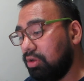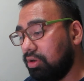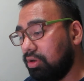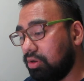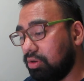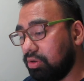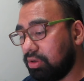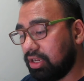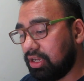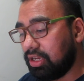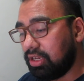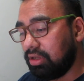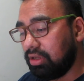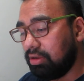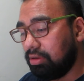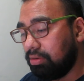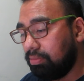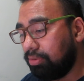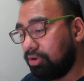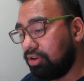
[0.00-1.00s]
Okay,
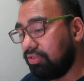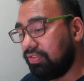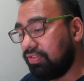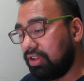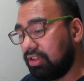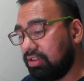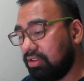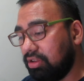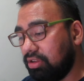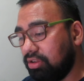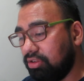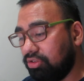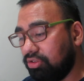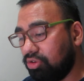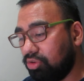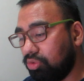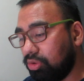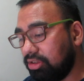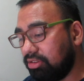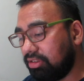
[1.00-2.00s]
perfect.
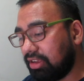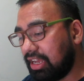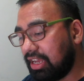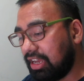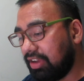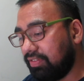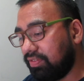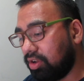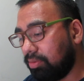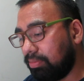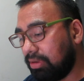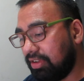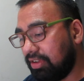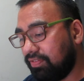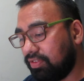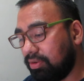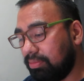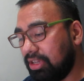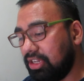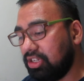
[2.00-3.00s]
So once I have all my
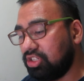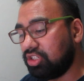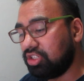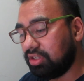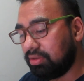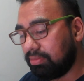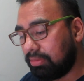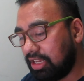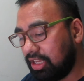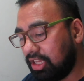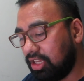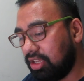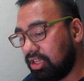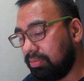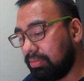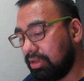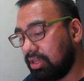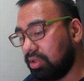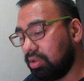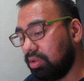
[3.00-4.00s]
information, my
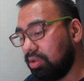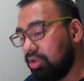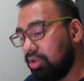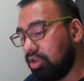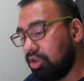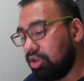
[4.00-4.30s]
email,